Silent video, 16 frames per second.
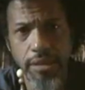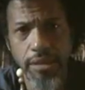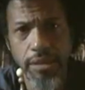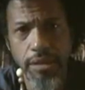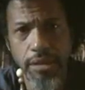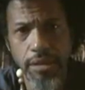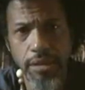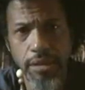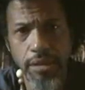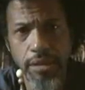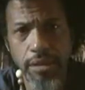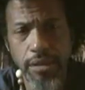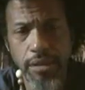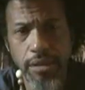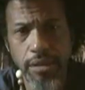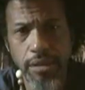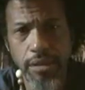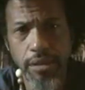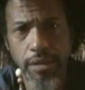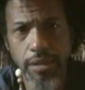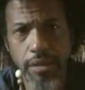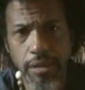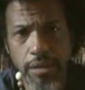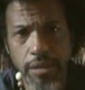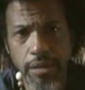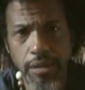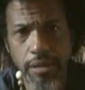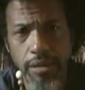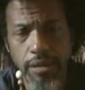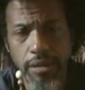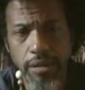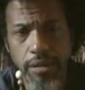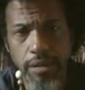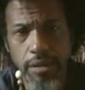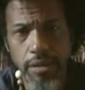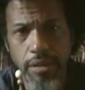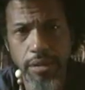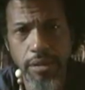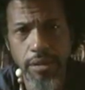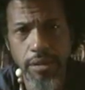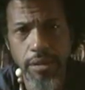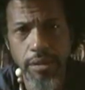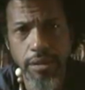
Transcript: No one is speaking in this clip.